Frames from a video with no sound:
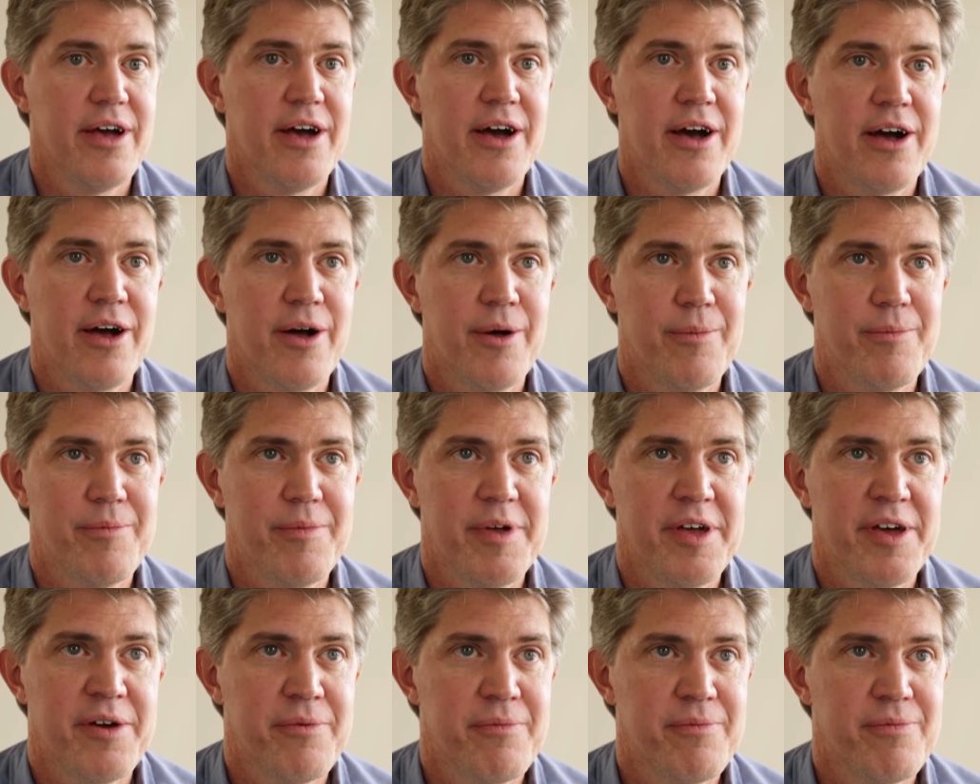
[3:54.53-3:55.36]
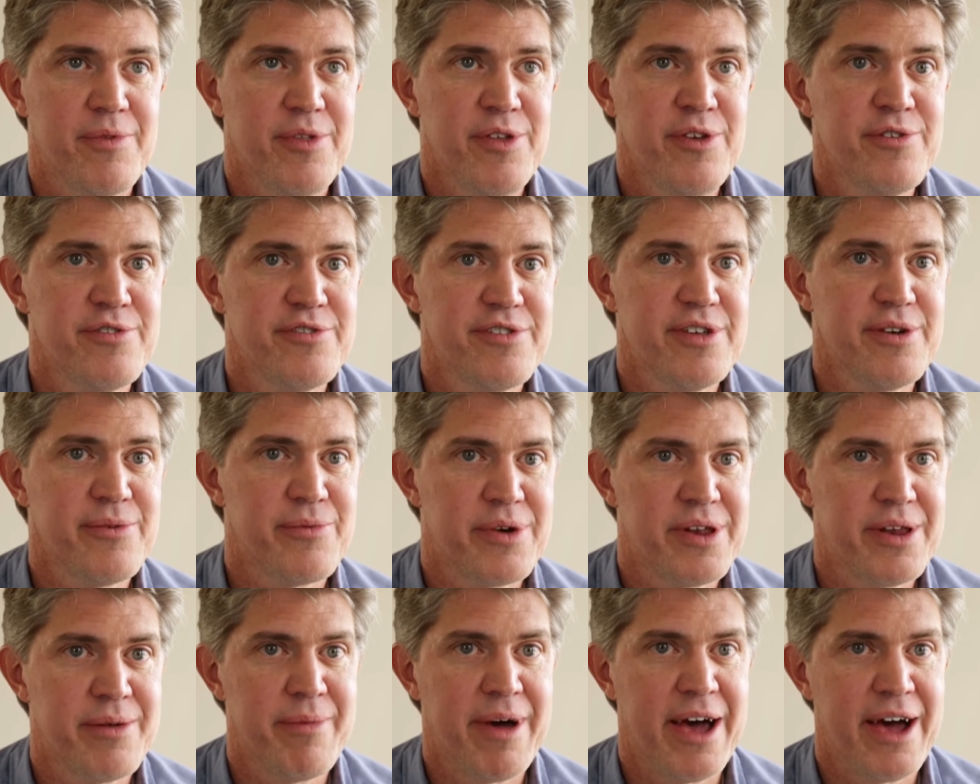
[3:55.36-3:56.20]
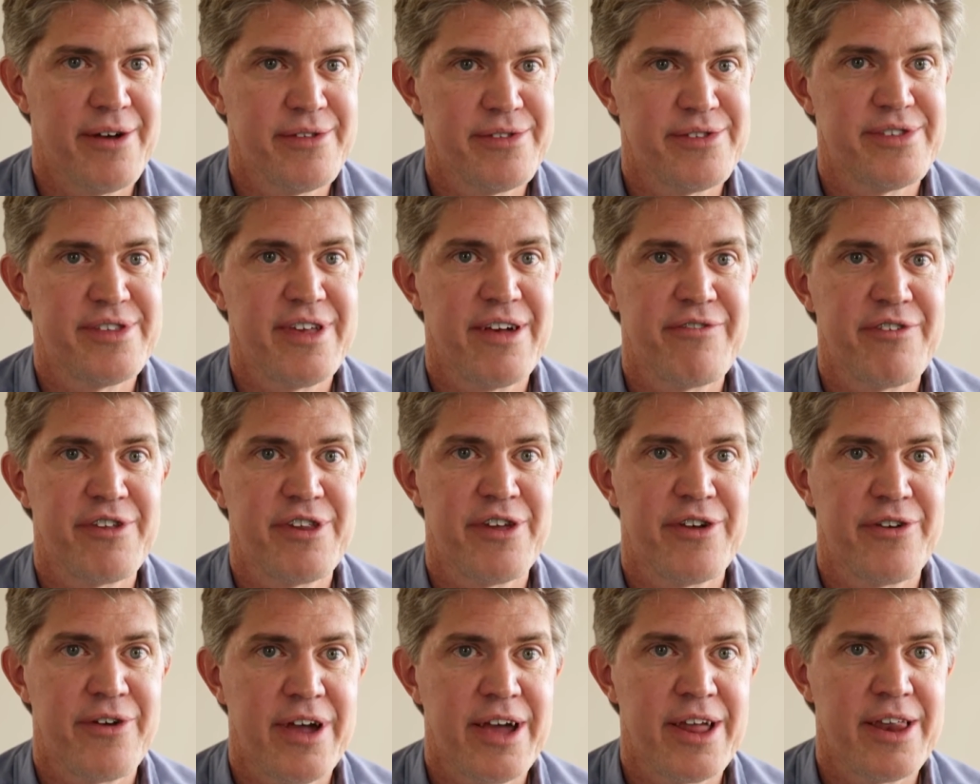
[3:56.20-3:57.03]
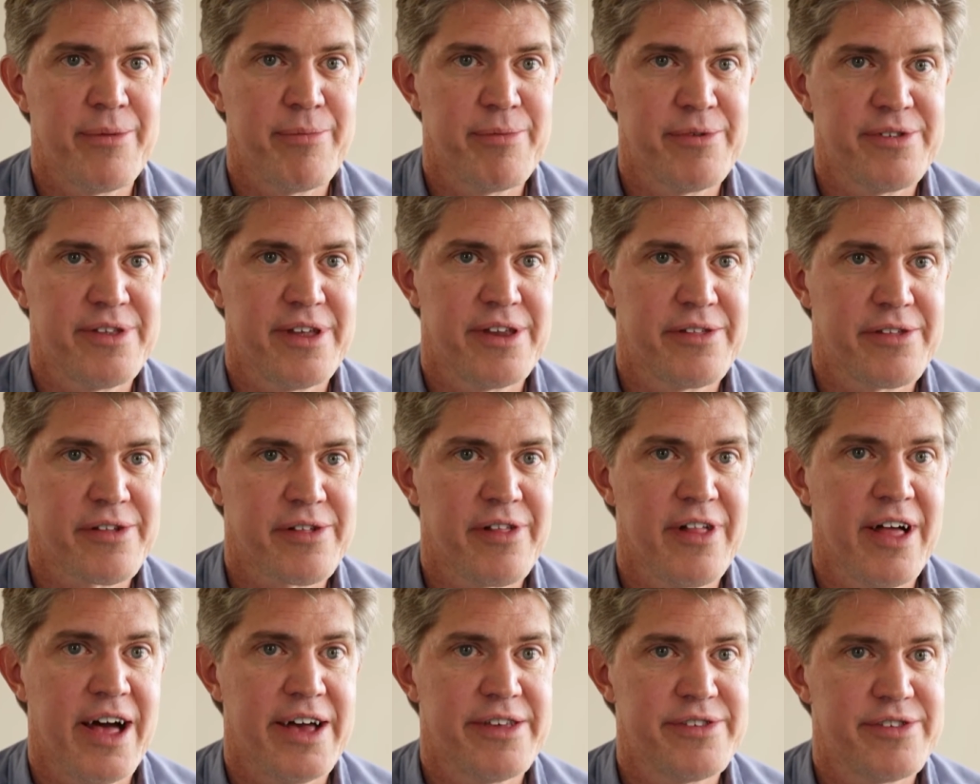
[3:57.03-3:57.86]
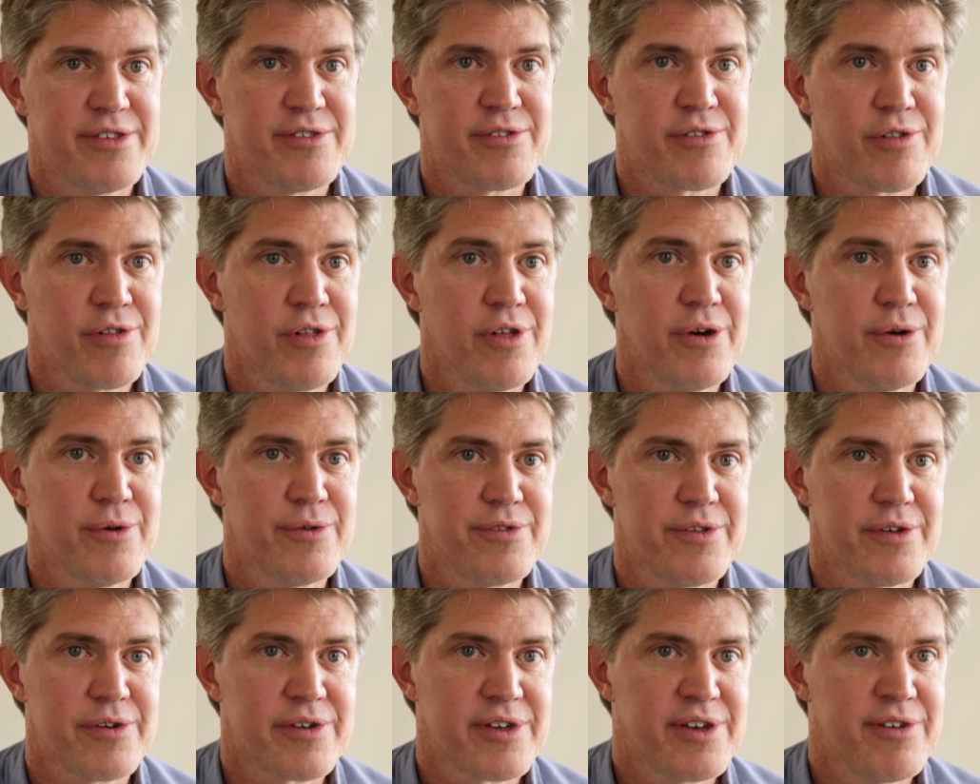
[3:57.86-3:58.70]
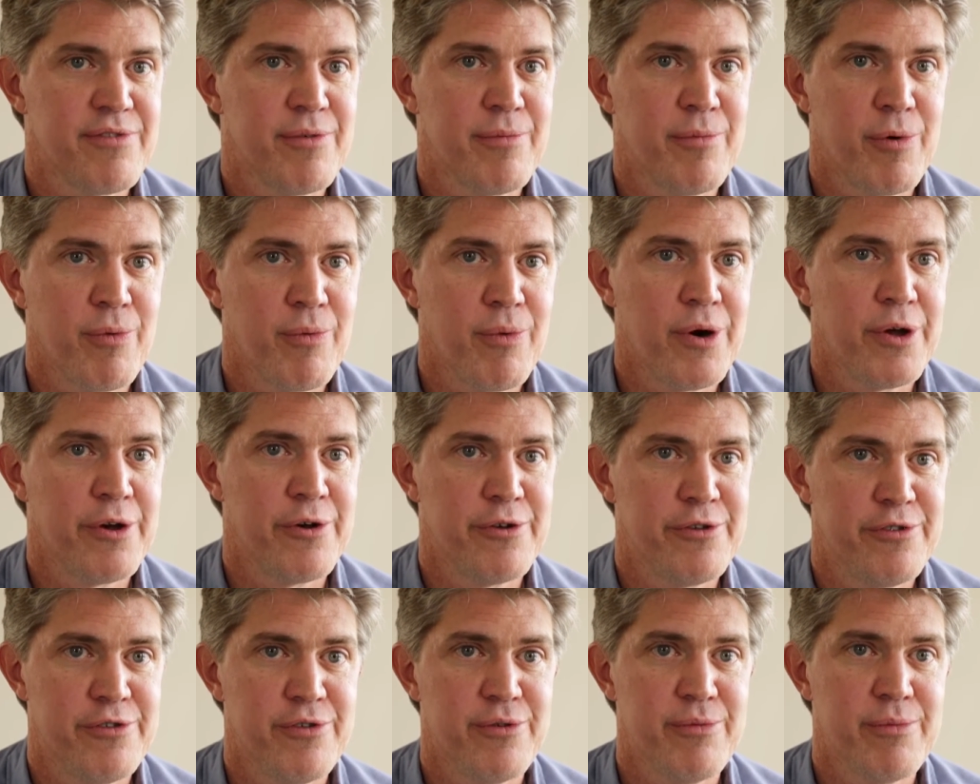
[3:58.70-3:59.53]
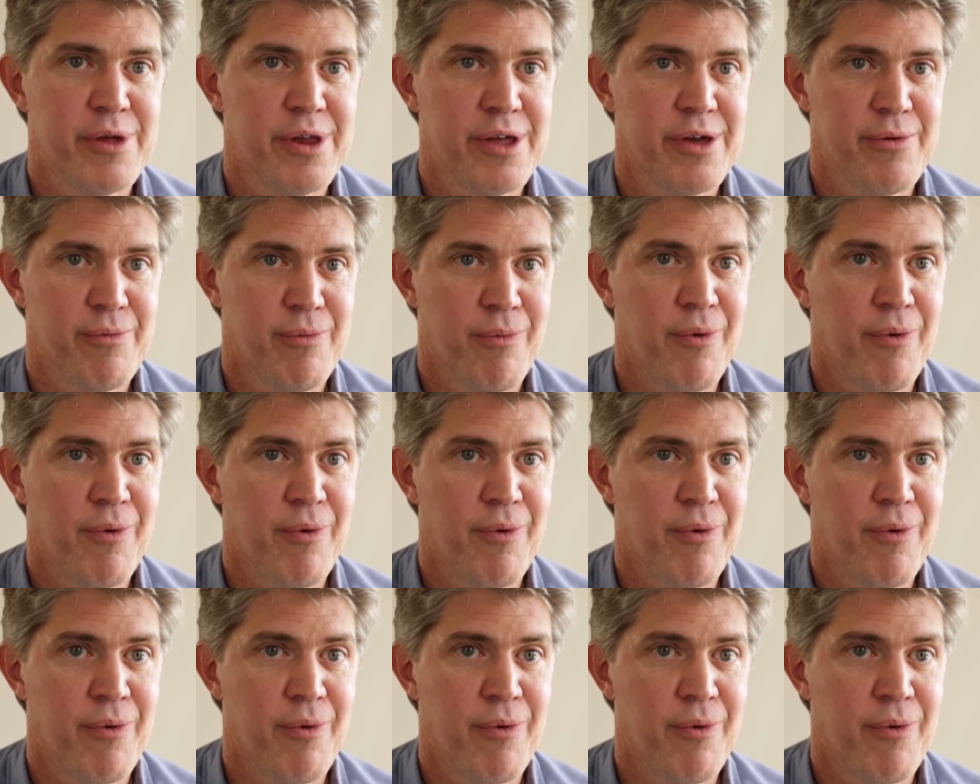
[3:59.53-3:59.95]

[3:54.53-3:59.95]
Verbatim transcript: And usually when about 70 or 80% of the class is close, I'll give them a 1 or 2 minute